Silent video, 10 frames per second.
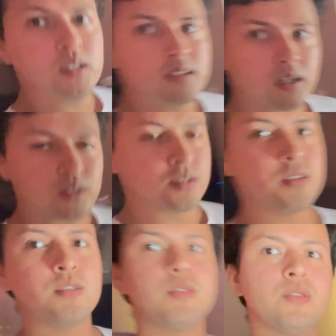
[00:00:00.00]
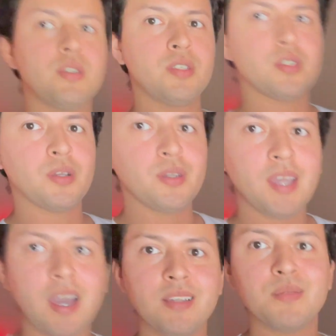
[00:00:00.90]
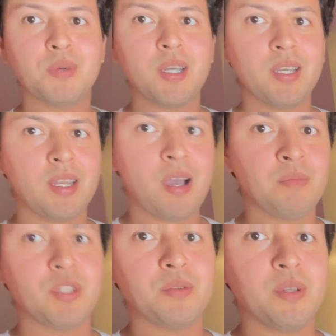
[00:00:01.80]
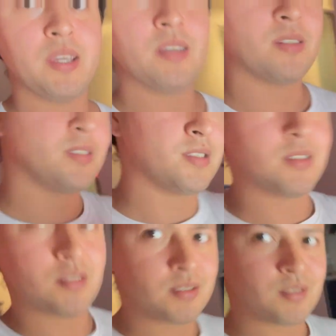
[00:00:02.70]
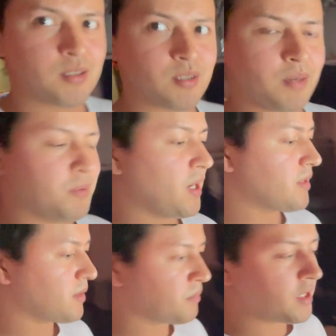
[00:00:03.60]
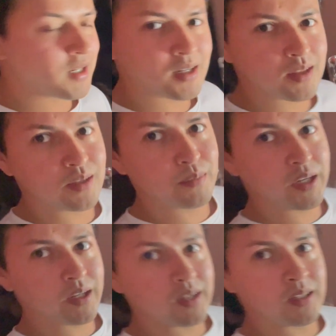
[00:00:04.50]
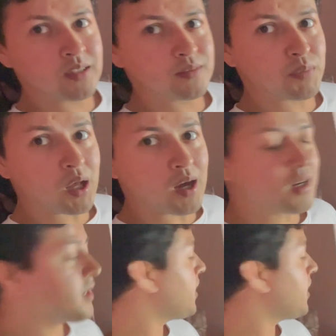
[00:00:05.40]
So to show you guys what I'm doing, or just to keep you guys updated a little bit in this vlog,